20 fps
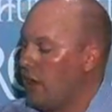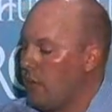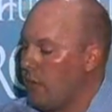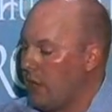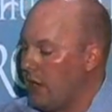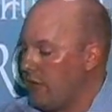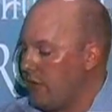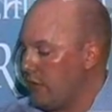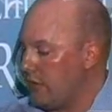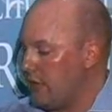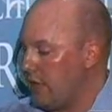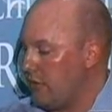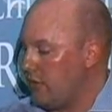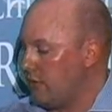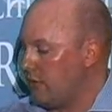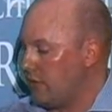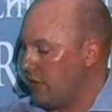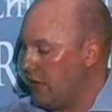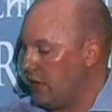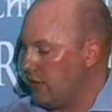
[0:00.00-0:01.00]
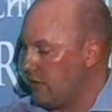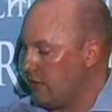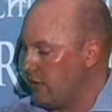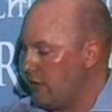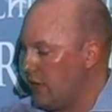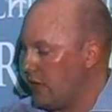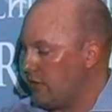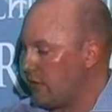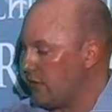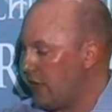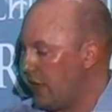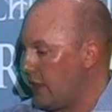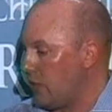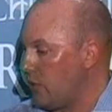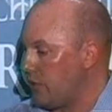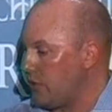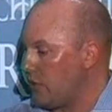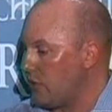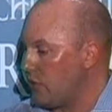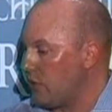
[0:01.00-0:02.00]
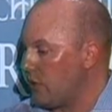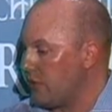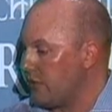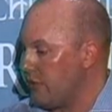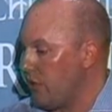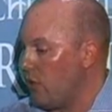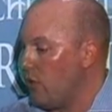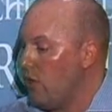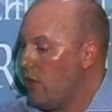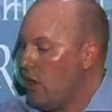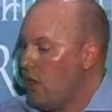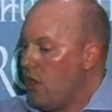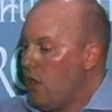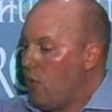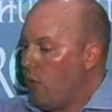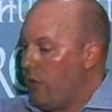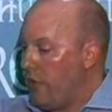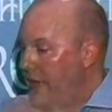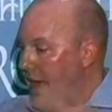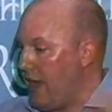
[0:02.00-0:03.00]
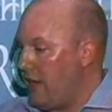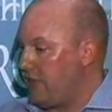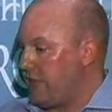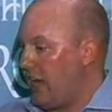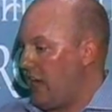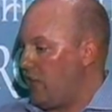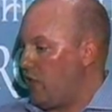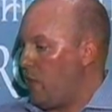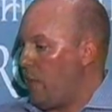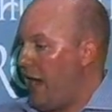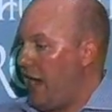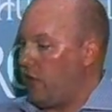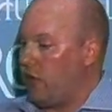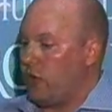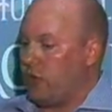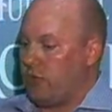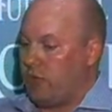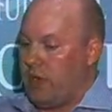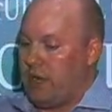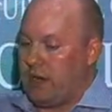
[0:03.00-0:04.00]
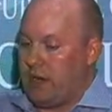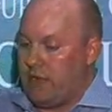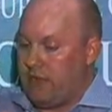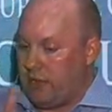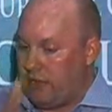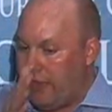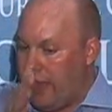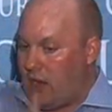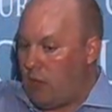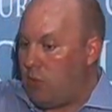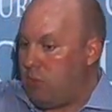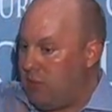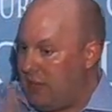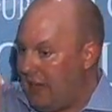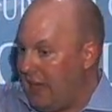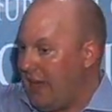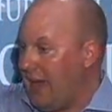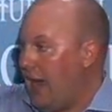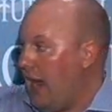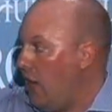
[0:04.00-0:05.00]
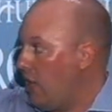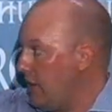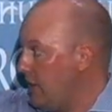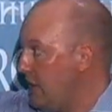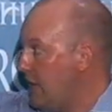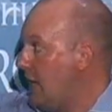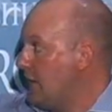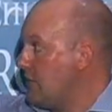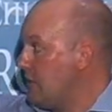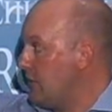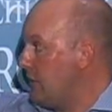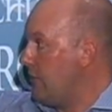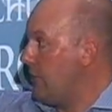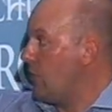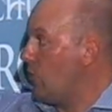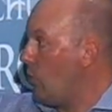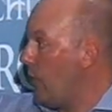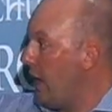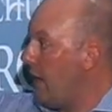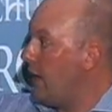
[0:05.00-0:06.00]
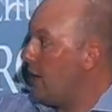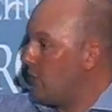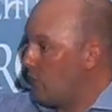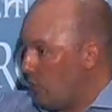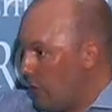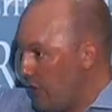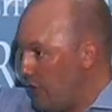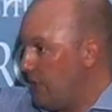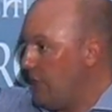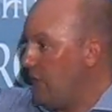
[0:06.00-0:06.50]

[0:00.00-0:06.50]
And I think that's exactly what they're doing. So with that as kind of a macro trend, I think that'll play out in lots of different ways with